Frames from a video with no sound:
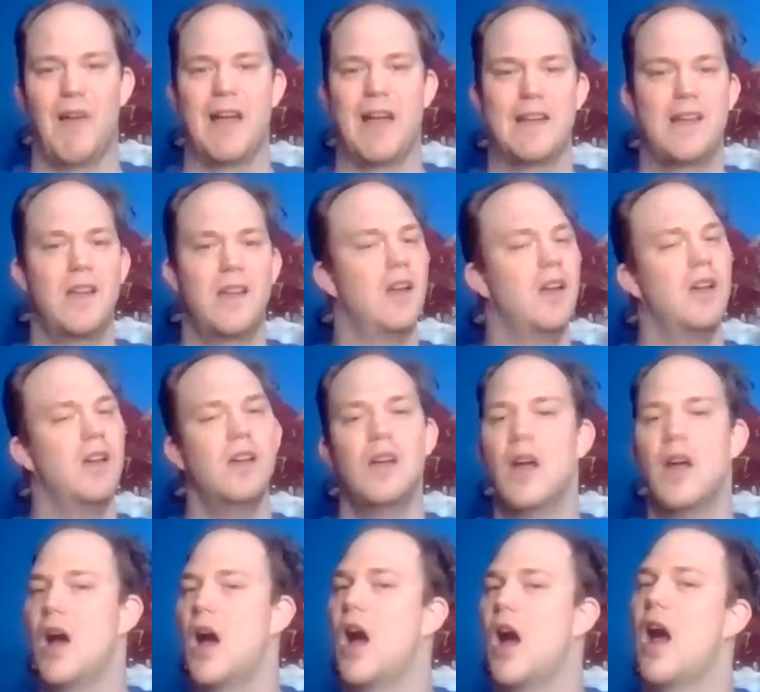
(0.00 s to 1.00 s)
Like,
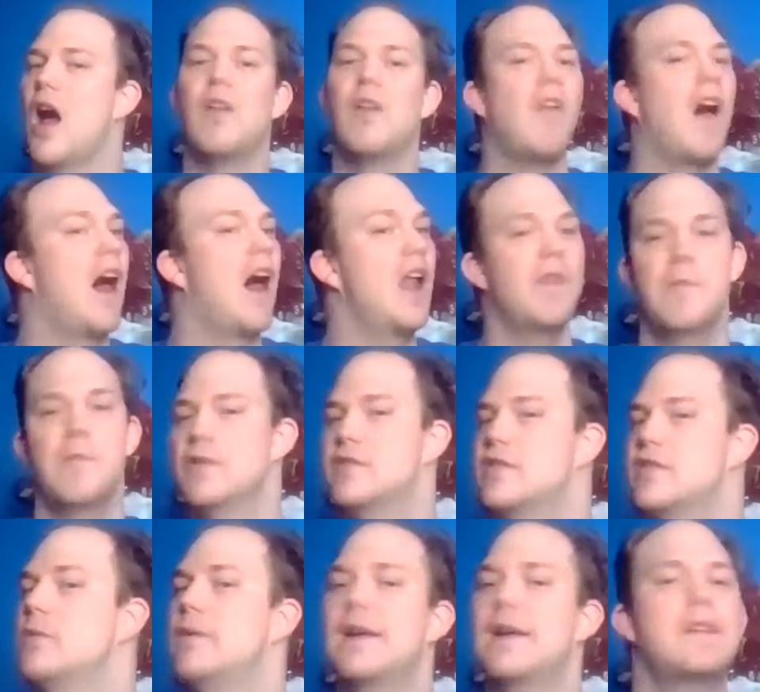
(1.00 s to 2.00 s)
a lot of them are
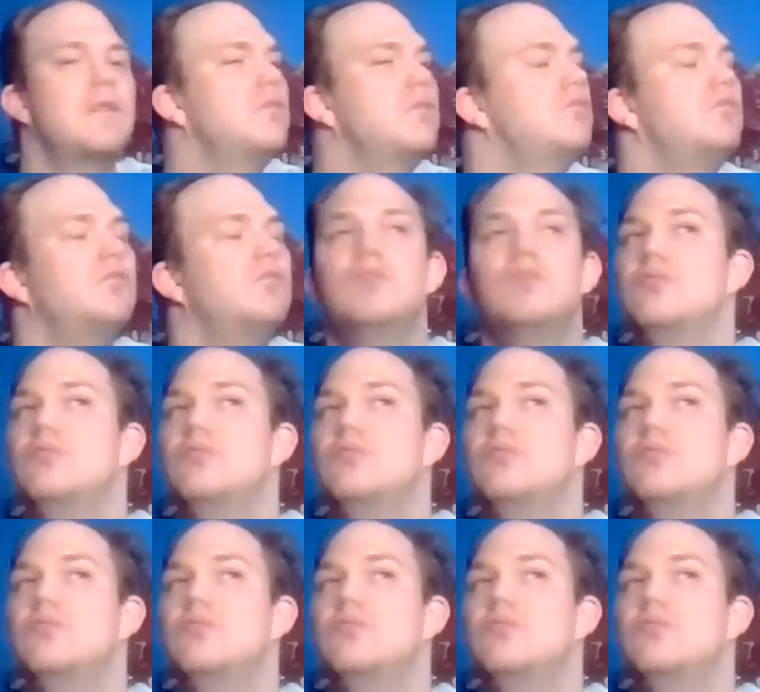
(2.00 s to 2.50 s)
doing,